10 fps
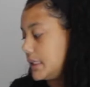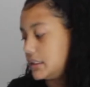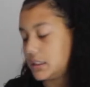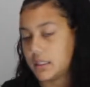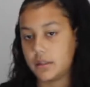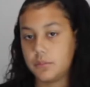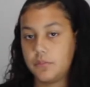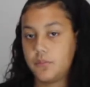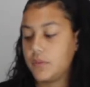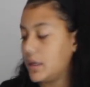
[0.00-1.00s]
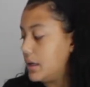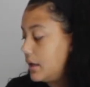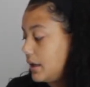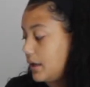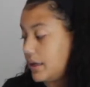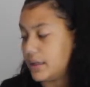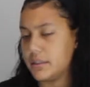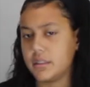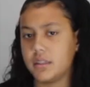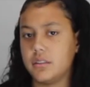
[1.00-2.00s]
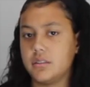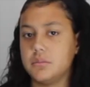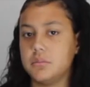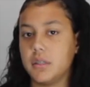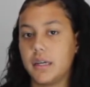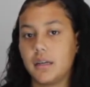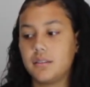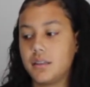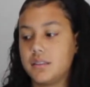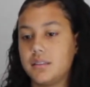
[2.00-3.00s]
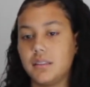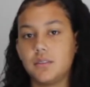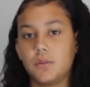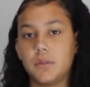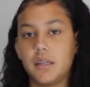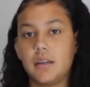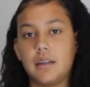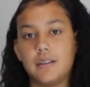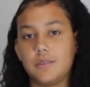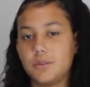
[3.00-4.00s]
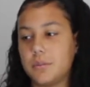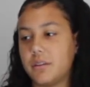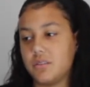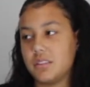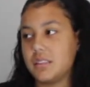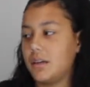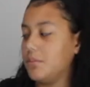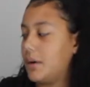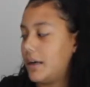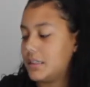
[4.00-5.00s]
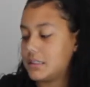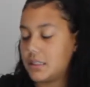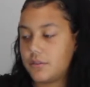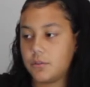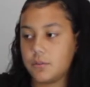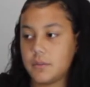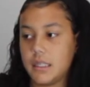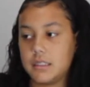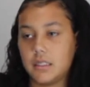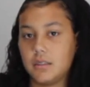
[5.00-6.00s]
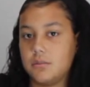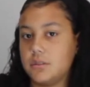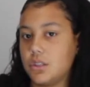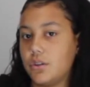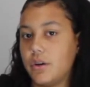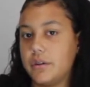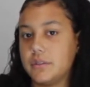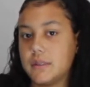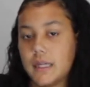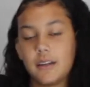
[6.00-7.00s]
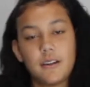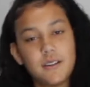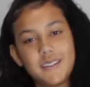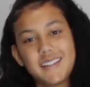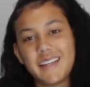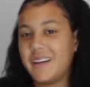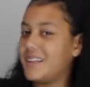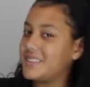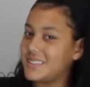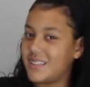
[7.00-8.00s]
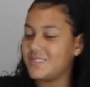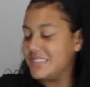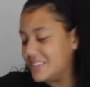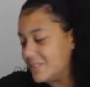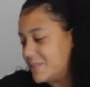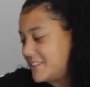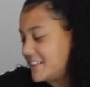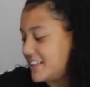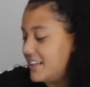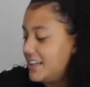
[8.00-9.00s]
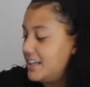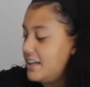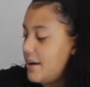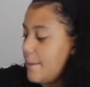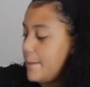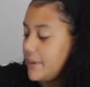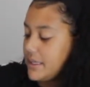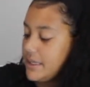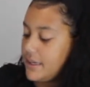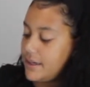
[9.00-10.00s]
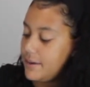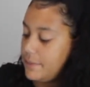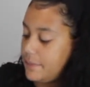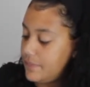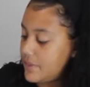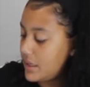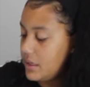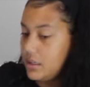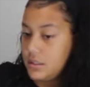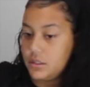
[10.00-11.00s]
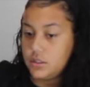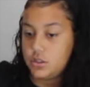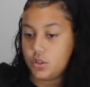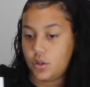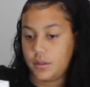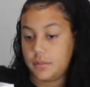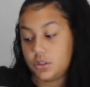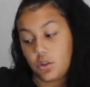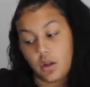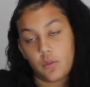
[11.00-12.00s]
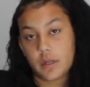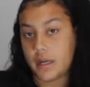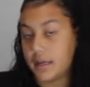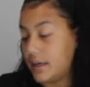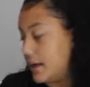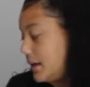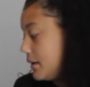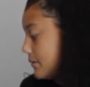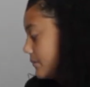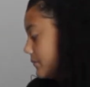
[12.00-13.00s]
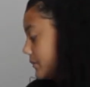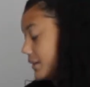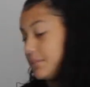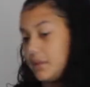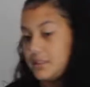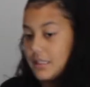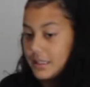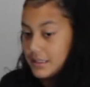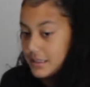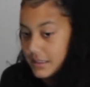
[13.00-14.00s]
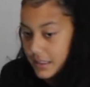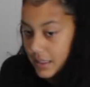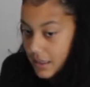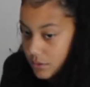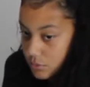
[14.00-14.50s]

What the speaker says: H&M, and I got a lot of things from there, and it was my first time buying stuff from H&M, so I was like, oh, okay, I could shop here more. But yeah, so let me show you what I got. Let me take this.